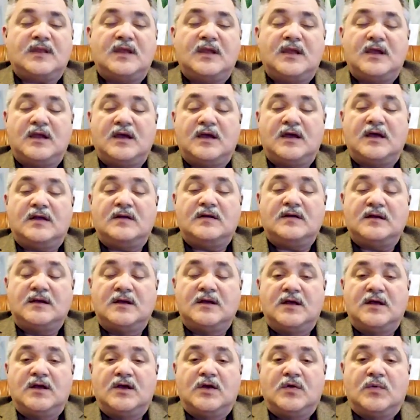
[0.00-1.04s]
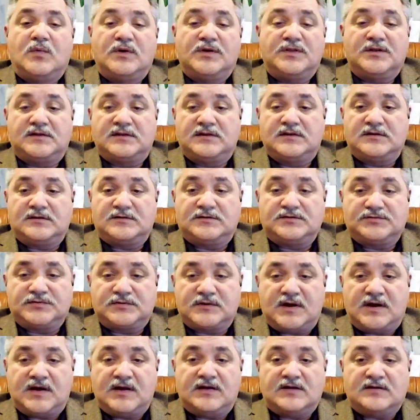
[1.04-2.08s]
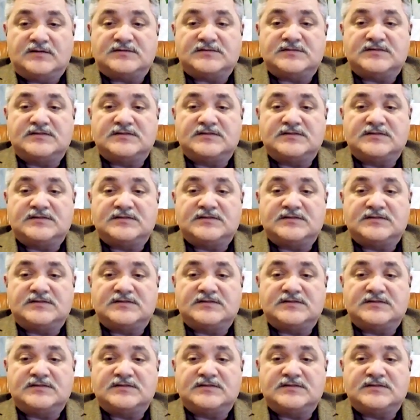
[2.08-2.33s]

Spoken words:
And with clinical trials,